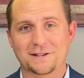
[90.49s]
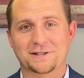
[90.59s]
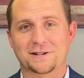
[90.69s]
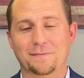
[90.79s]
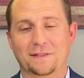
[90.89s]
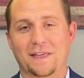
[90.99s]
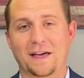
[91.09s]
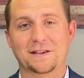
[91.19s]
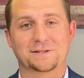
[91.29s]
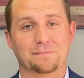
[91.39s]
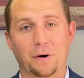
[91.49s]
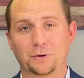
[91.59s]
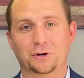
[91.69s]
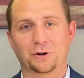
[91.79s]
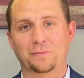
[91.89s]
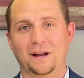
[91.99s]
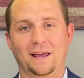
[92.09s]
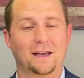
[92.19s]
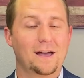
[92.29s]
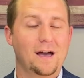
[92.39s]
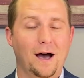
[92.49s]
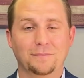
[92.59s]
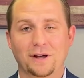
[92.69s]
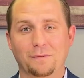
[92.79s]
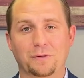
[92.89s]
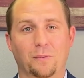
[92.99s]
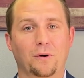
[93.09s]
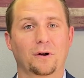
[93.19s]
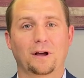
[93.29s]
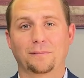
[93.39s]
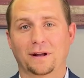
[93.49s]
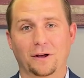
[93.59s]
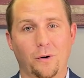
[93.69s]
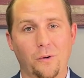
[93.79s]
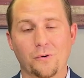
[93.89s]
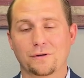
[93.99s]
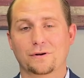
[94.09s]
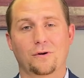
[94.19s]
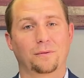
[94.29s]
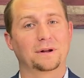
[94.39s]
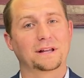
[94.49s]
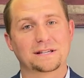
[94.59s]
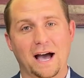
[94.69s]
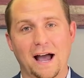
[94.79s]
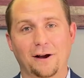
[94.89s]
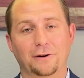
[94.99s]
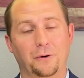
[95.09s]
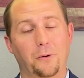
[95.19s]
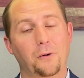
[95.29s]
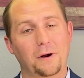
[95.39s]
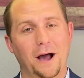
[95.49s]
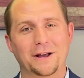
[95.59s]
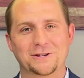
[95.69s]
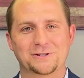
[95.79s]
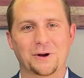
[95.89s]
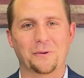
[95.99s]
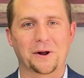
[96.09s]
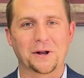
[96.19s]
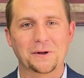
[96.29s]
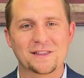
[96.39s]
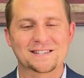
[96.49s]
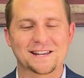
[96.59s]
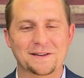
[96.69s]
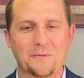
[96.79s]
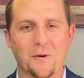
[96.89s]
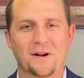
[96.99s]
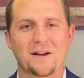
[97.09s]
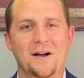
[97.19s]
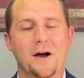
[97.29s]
Is it something that is emotional, meaning I'm done with work, I'm getting older, or I'm getting tired, or I just don't want to do this anymore?